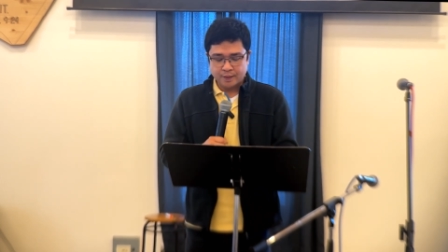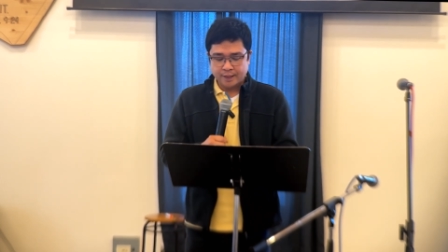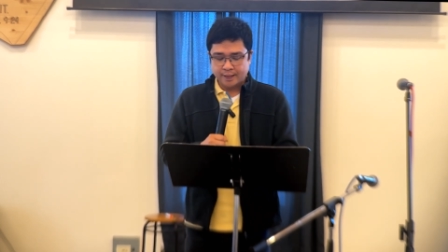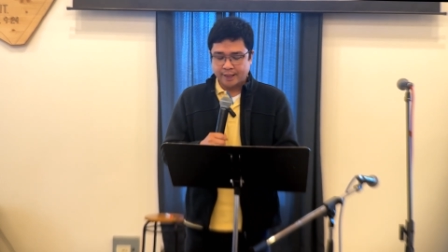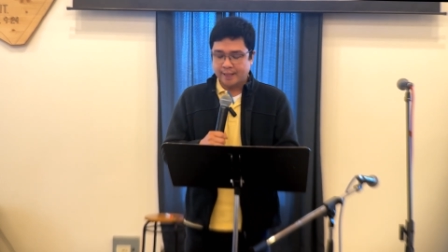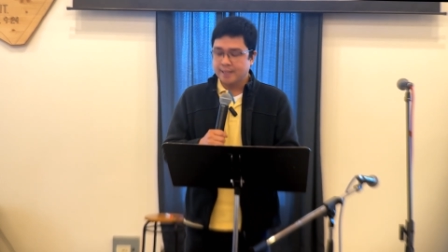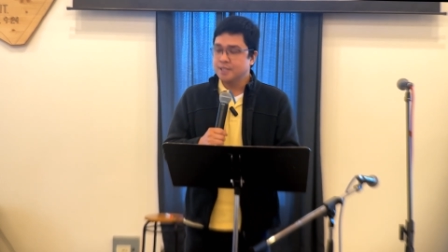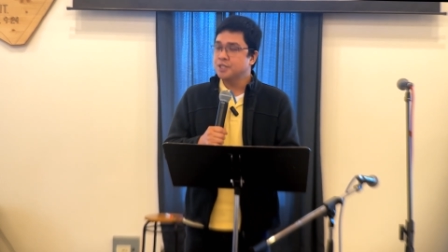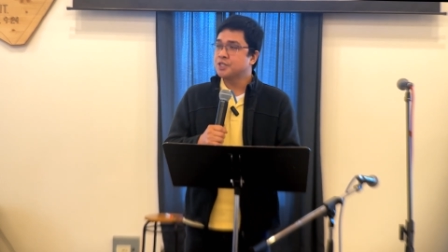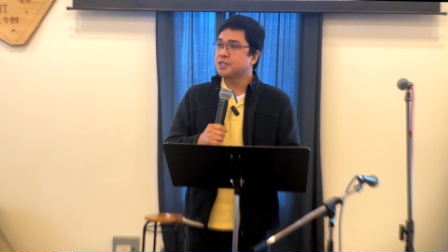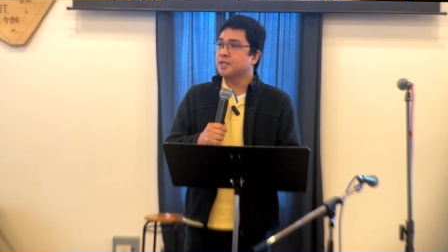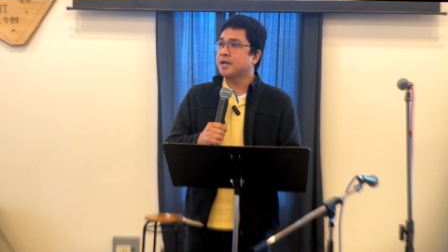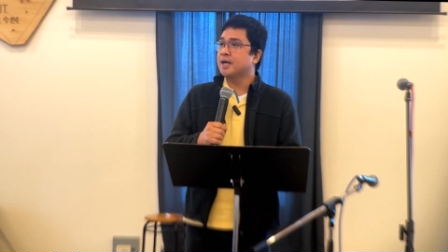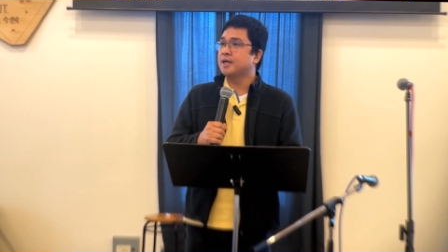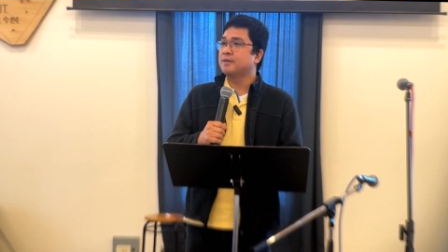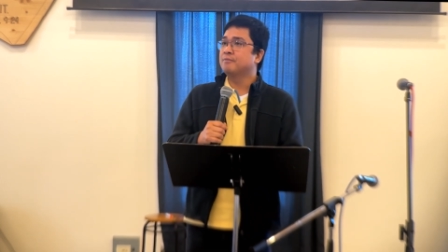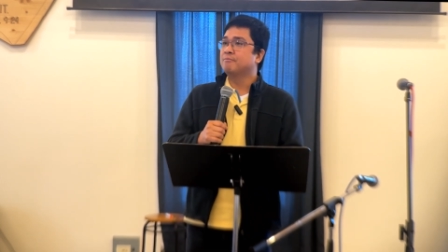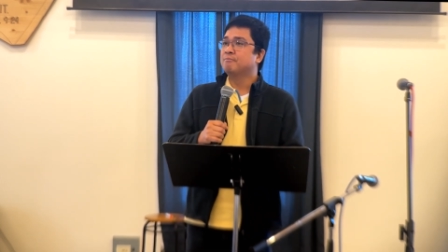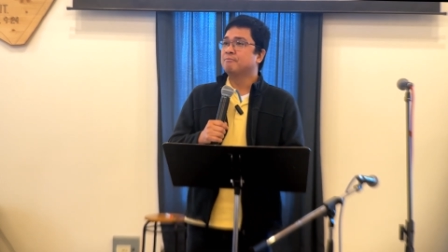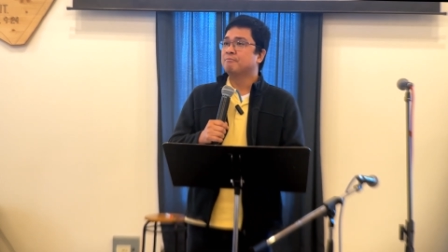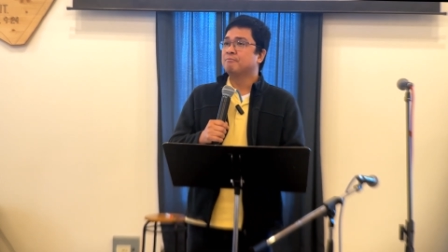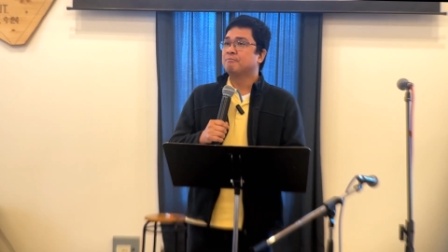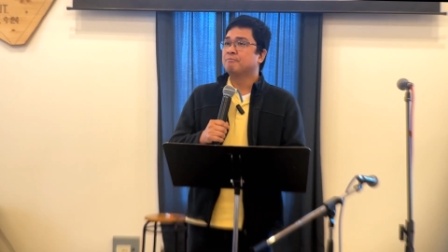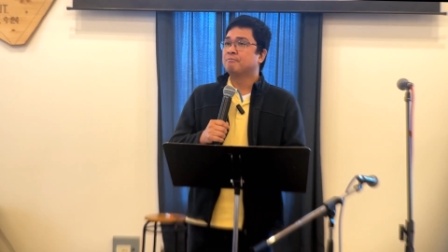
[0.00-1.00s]
Instead,
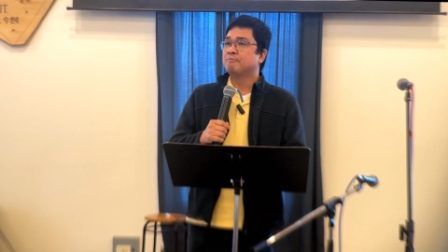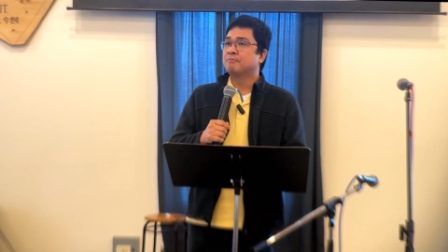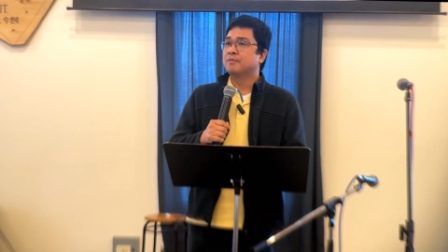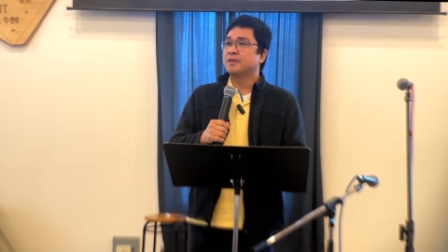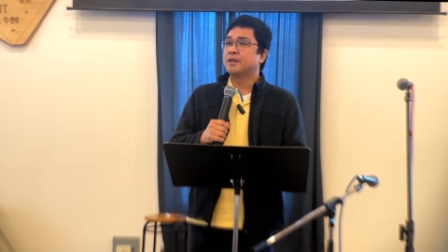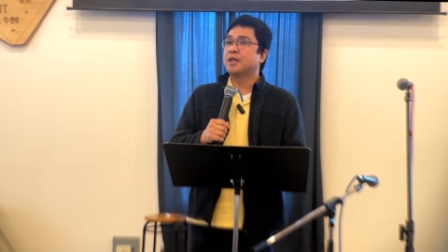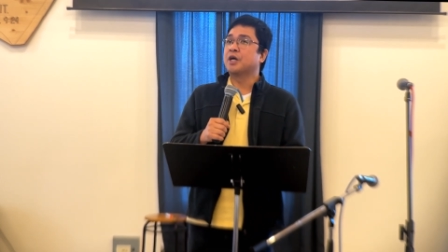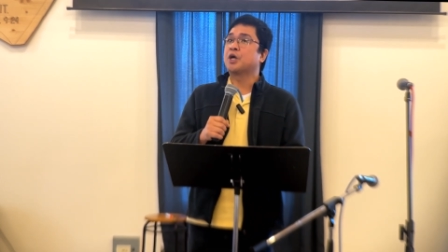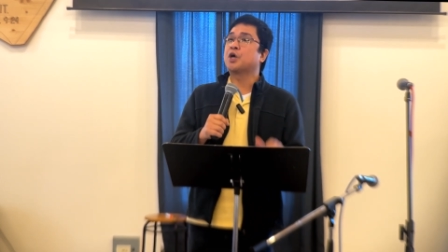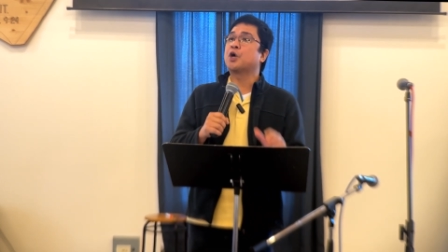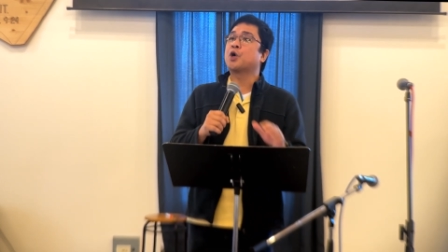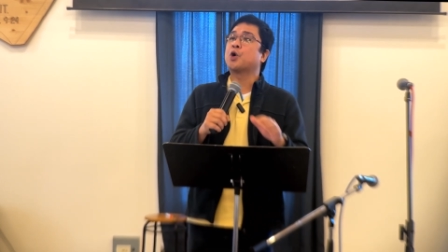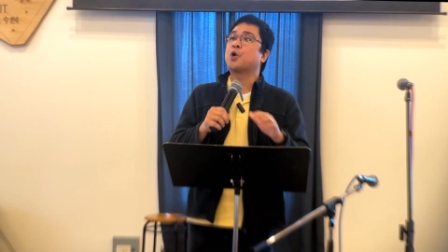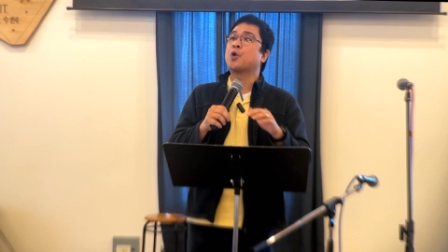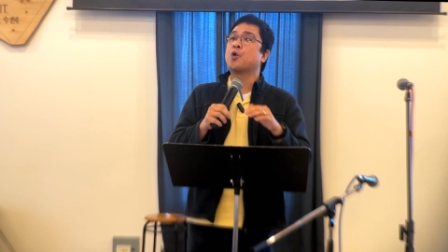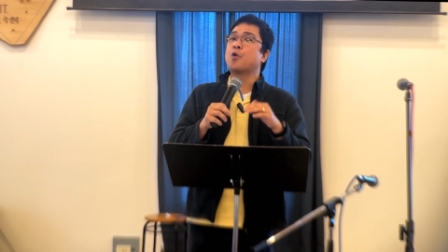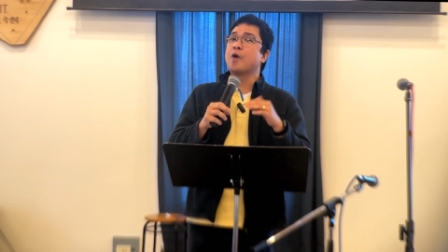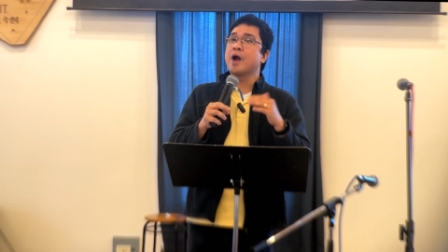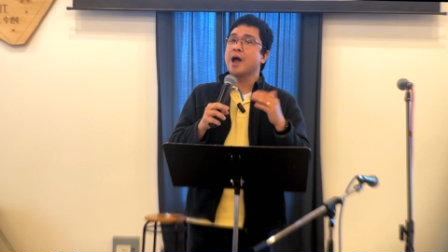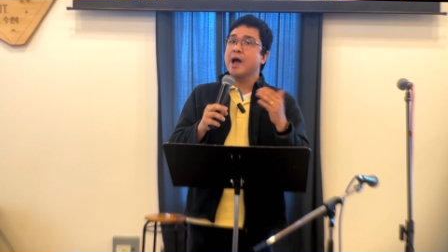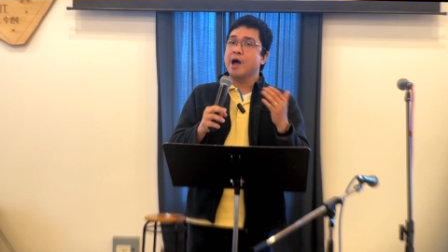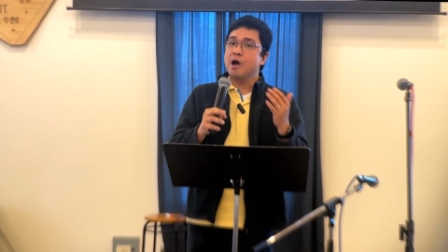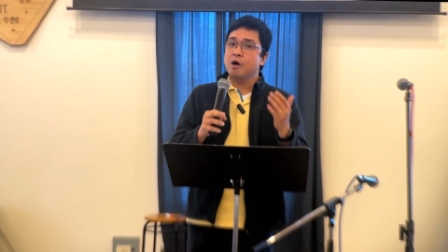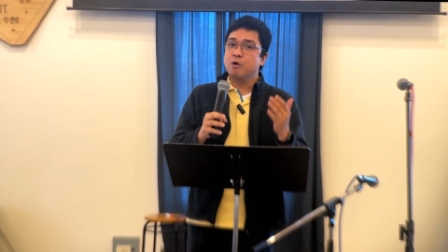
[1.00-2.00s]
the
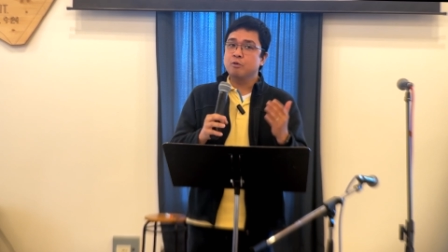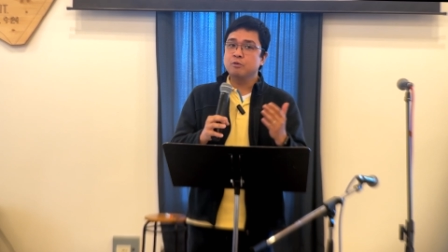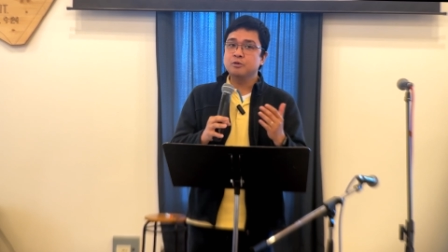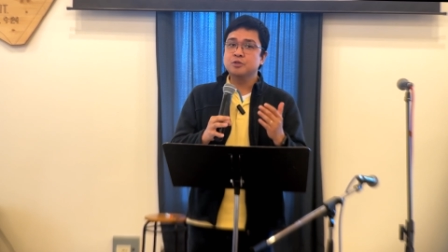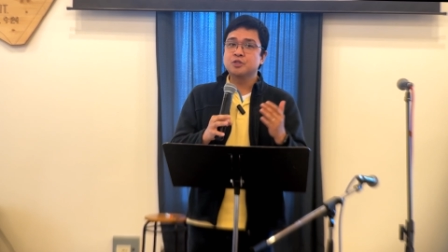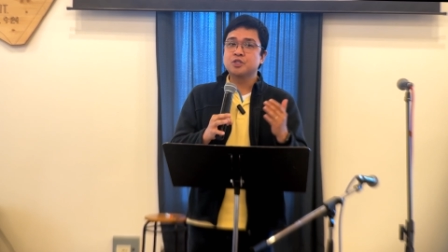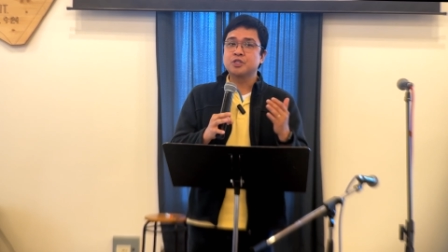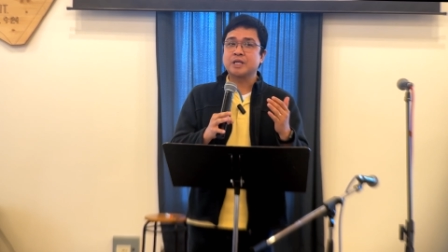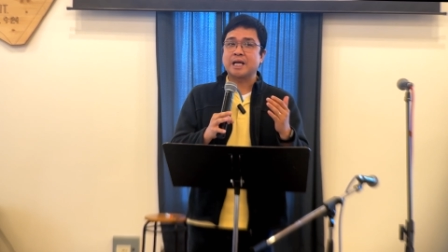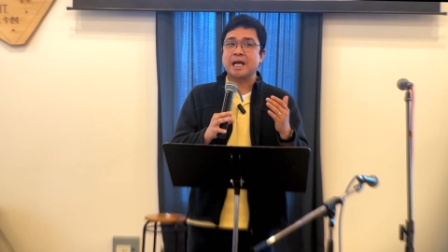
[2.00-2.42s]
crowds